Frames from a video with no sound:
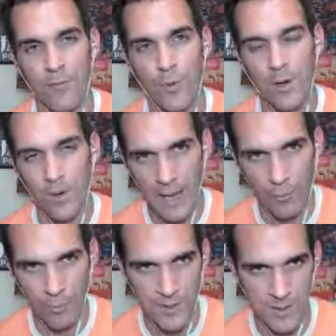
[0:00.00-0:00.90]
If we don't
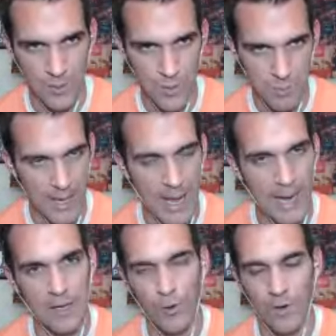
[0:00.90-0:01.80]
have a president who's
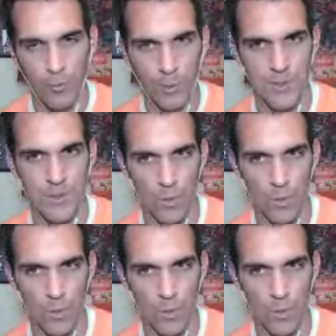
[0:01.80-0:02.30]
black, if we don't have a president